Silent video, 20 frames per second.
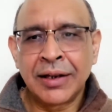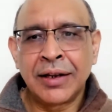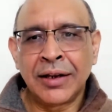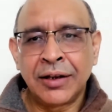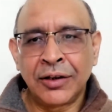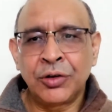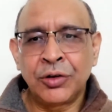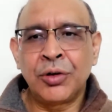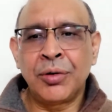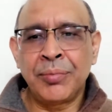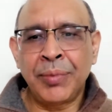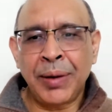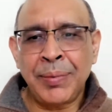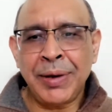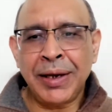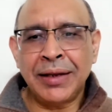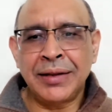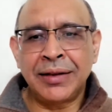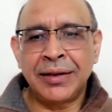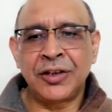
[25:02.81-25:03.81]
So
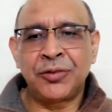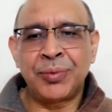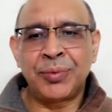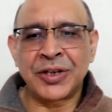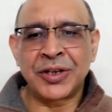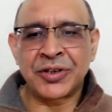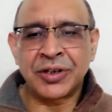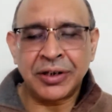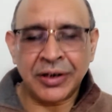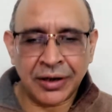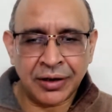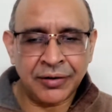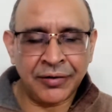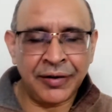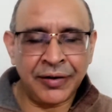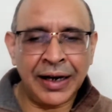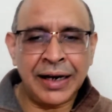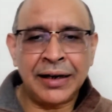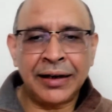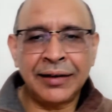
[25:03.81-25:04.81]
maybe in this patient,
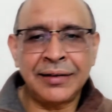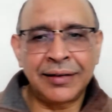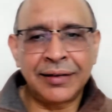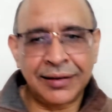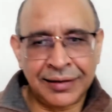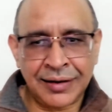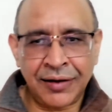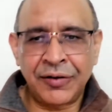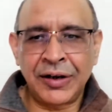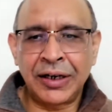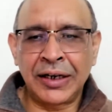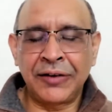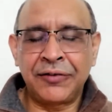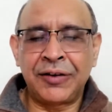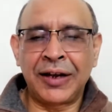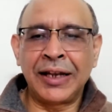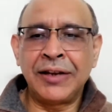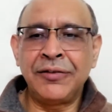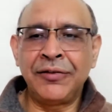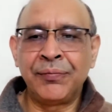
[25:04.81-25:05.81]
weight is
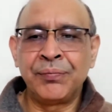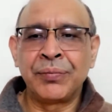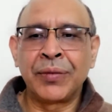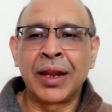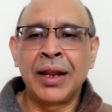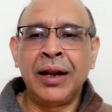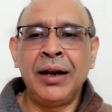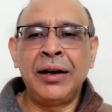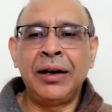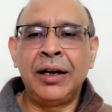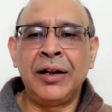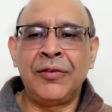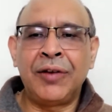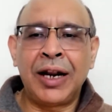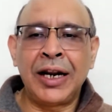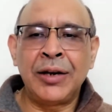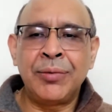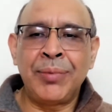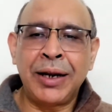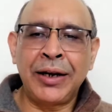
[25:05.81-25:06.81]
75,
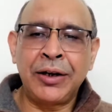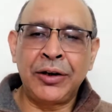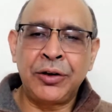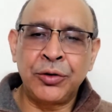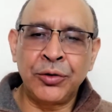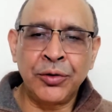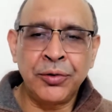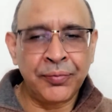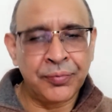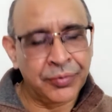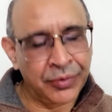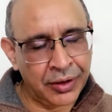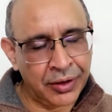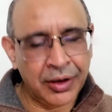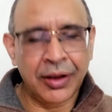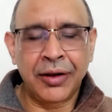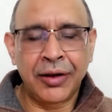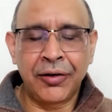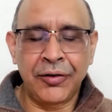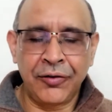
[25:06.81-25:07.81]
divide by 2,
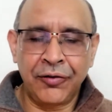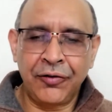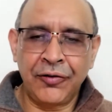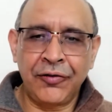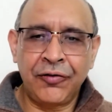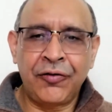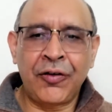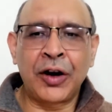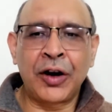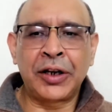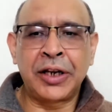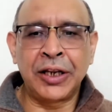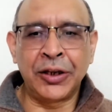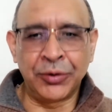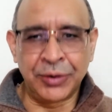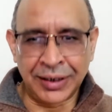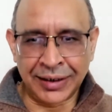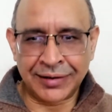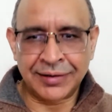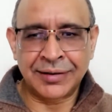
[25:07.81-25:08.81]
40
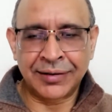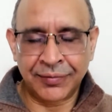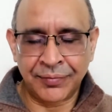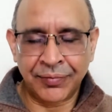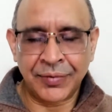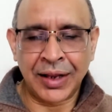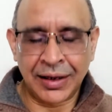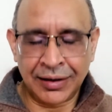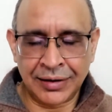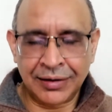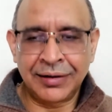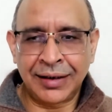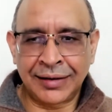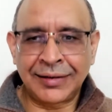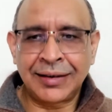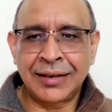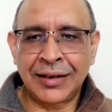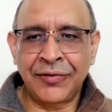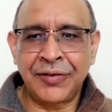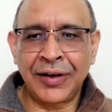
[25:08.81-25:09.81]
units. This
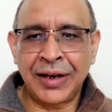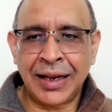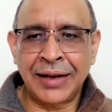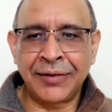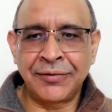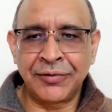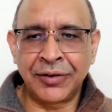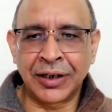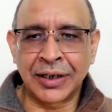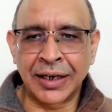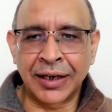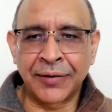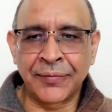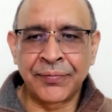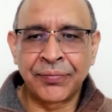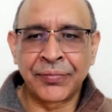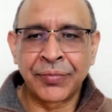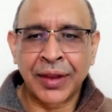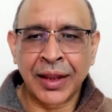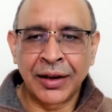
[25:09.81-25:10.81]
is the way I'm working.
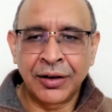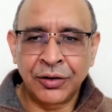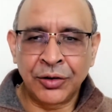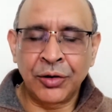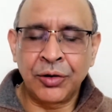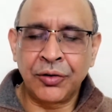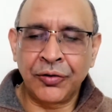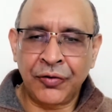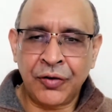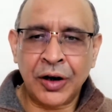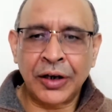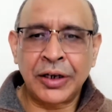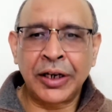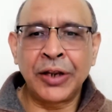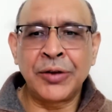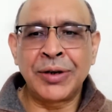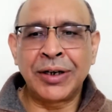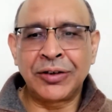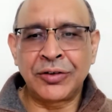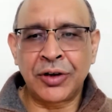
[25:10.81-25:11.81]
So 40
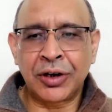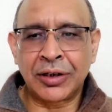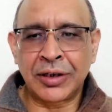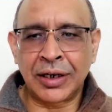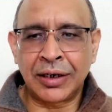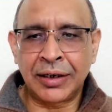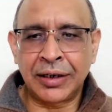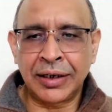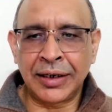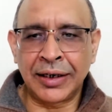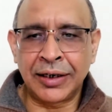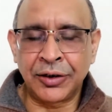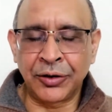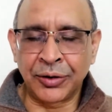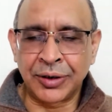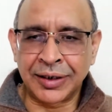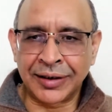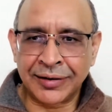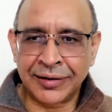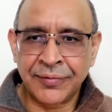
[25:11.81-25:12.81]
units or 38
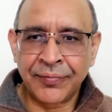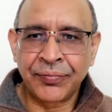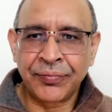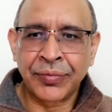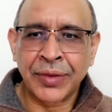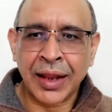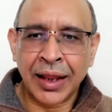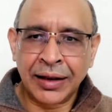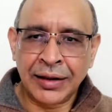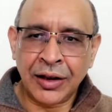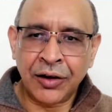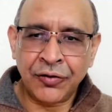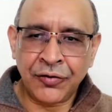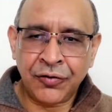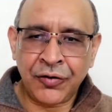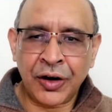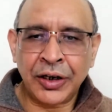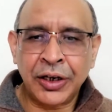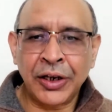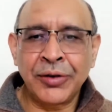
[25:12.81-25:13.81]
units. Now
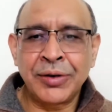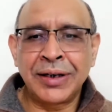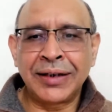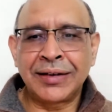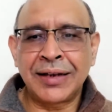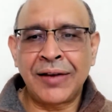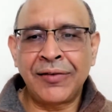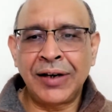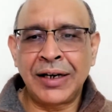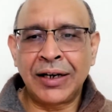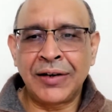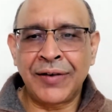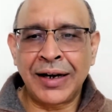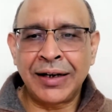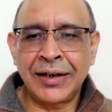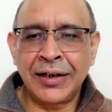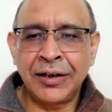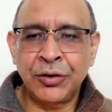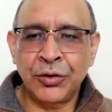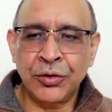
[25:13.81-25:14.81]
40 units I will
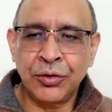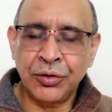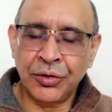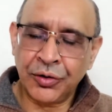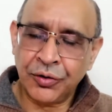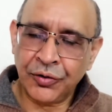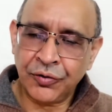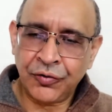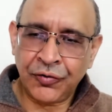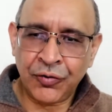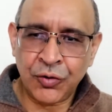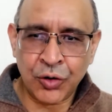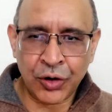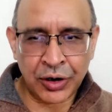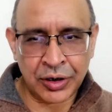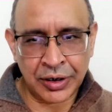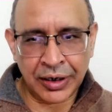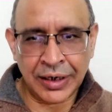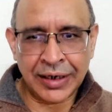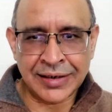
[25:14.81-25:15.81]
divide into
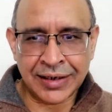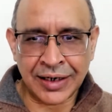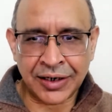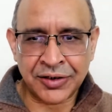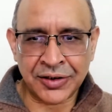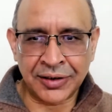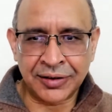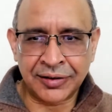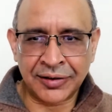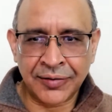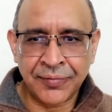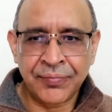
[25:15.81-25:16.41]
4 injections.